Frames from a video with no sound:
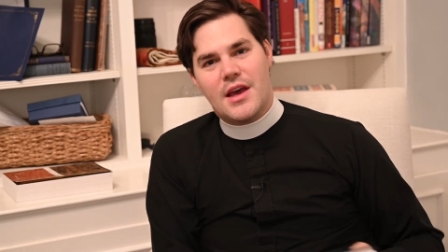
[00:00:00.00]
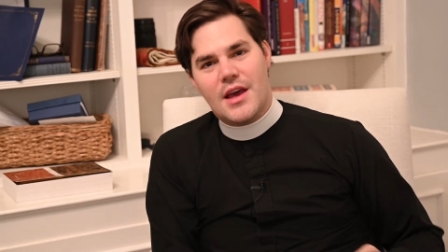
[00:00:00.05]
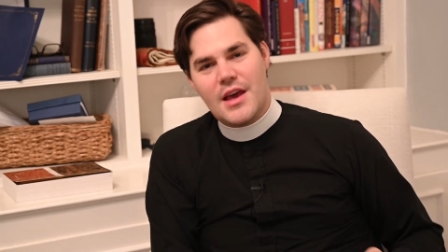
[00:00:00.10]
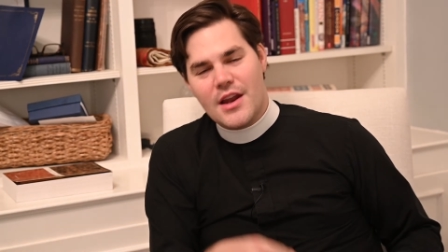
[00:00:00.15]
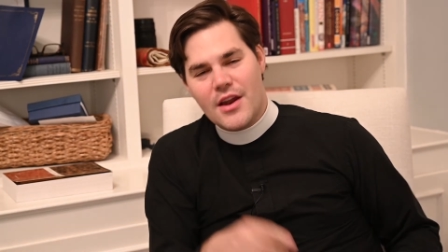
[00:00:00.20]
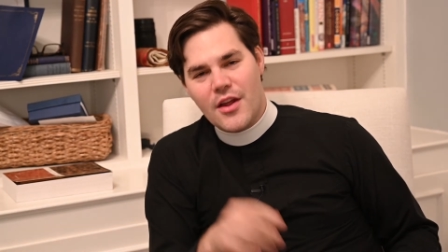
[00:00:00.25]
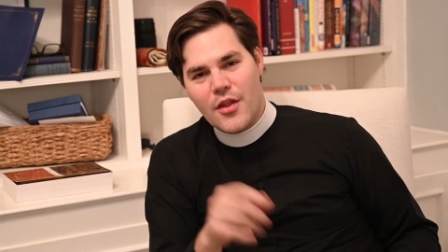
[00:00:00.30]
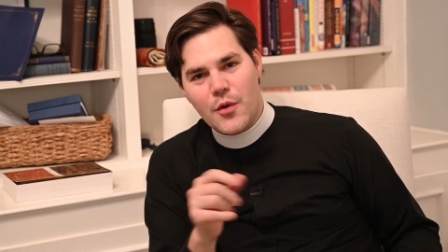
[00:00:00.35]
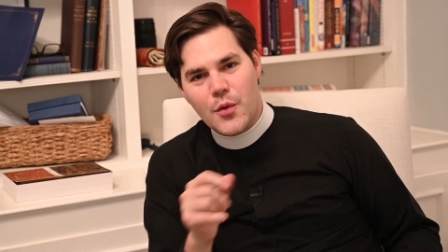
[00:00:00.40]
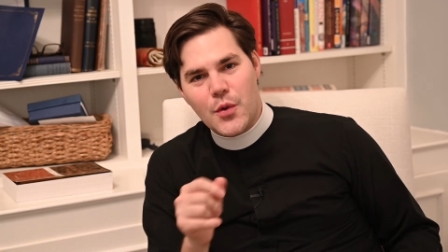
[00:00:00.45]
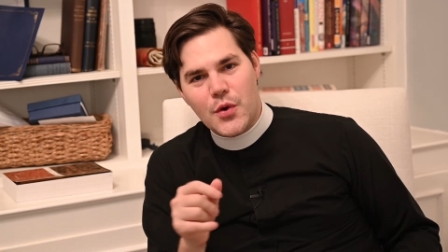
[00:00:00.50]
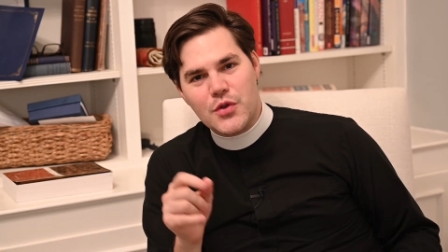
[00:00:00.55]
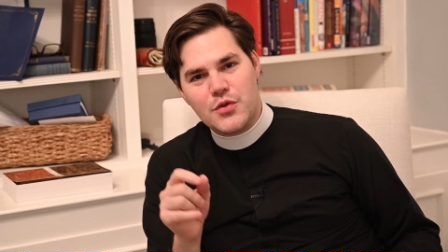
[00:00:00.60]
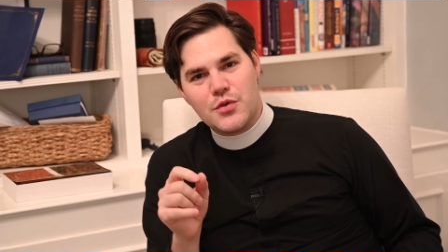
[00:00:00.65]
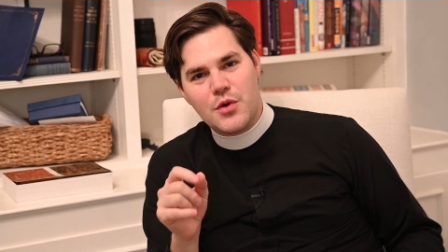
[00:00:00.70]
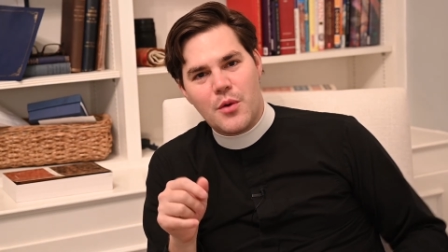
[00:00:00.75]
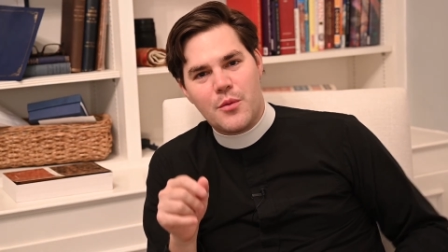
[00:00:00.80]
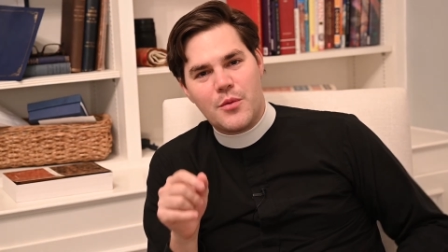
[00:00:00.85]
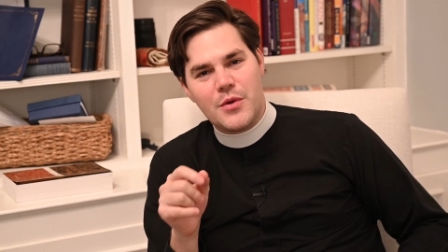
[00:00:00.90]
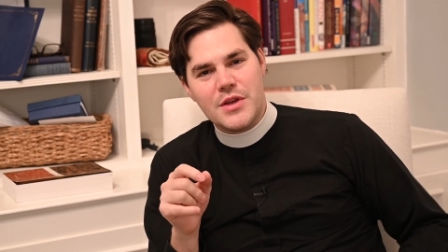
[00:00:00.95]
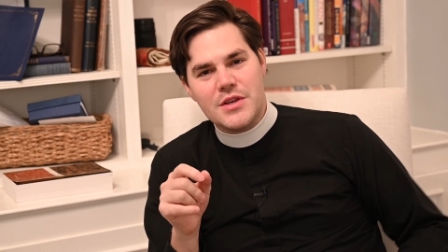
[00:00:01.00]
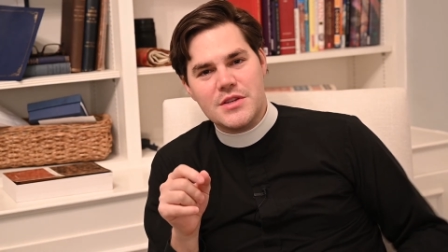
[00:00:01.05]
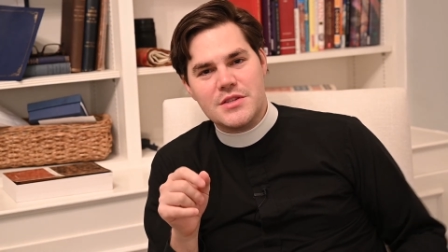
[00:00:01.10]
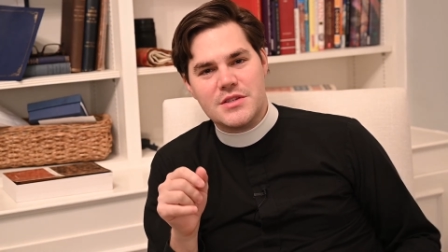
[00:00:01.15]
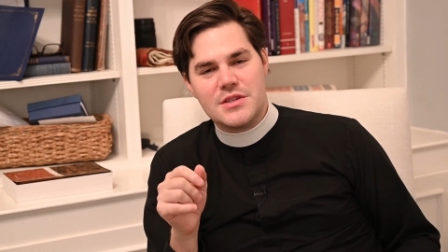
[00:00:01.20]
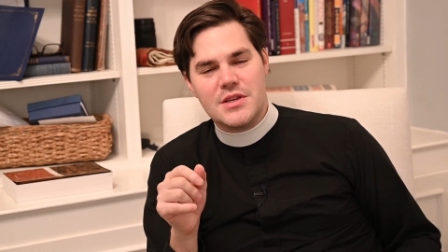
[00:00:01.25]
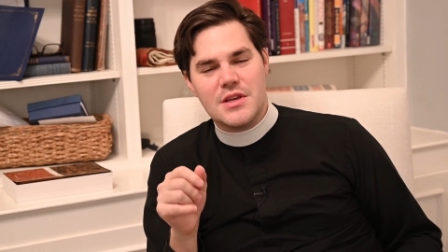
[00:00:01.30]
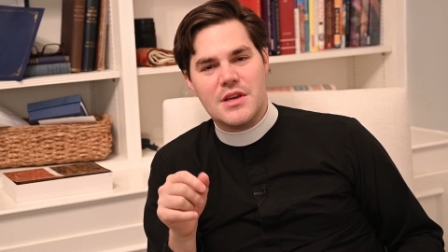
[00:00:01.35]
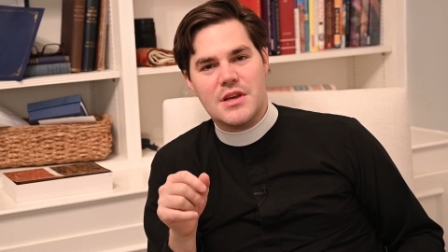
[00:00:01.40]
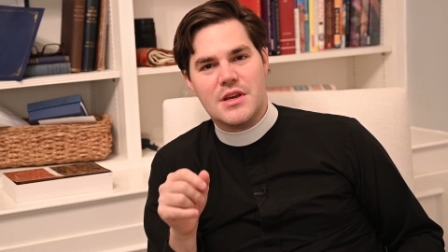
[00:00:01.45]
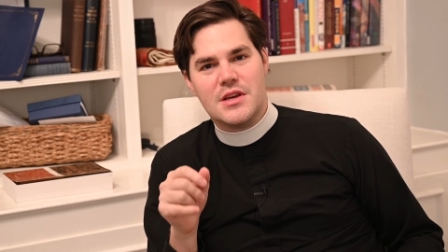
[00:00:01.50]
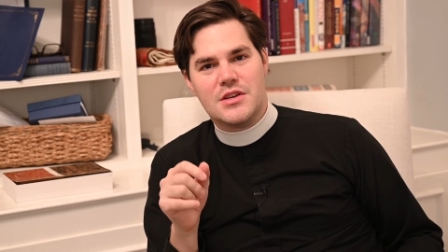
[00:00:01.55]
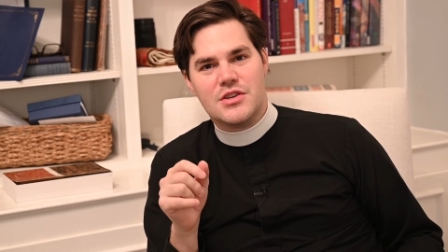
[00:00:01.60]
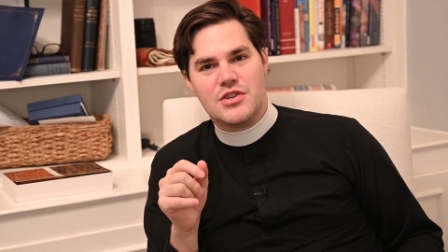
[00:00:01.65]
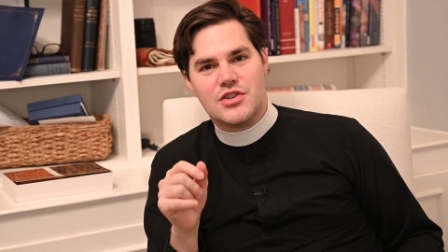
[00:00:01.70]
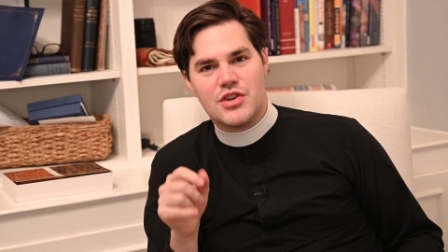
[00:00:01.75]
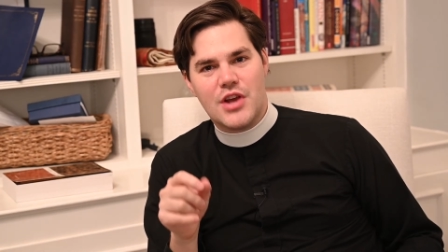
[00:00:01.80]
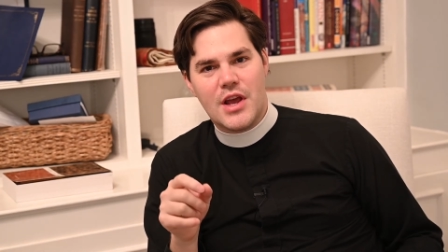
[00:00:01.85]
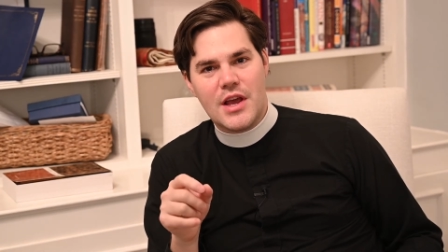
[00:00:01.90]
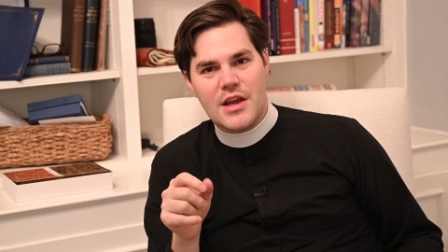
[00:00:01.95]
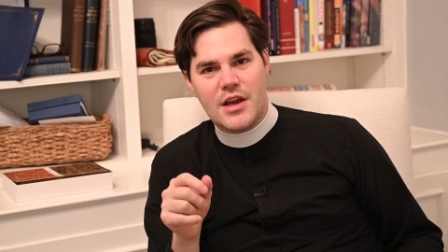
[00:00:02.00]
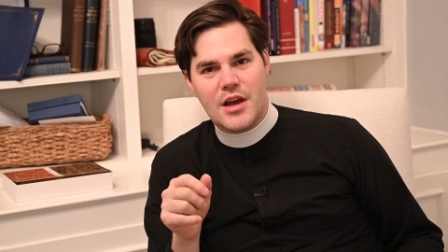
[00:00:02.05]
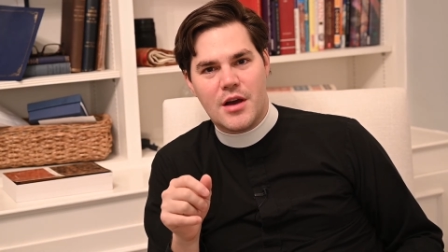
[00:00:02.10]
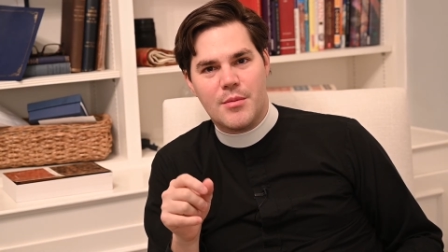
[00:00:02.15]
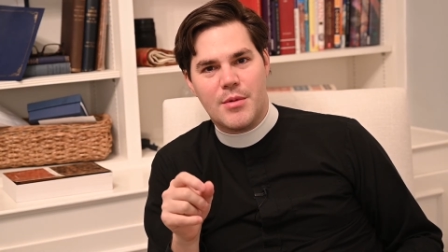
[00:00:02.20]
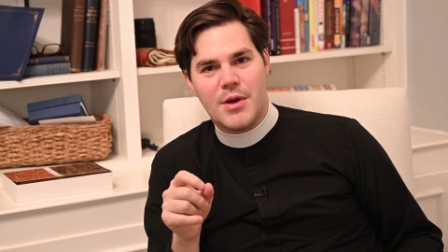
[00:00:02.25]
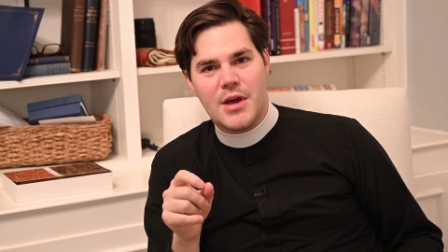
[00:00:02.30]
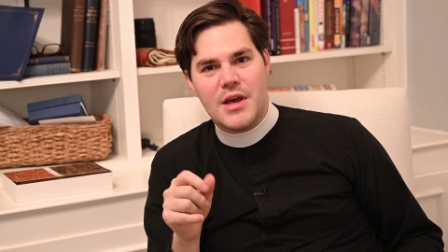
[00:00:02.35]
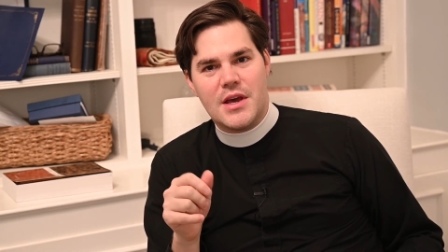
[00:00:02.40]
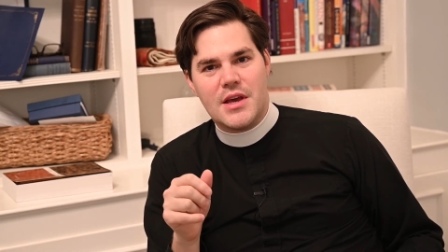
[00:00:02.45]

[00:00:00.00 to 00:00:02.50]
In other words, what we see in Jacob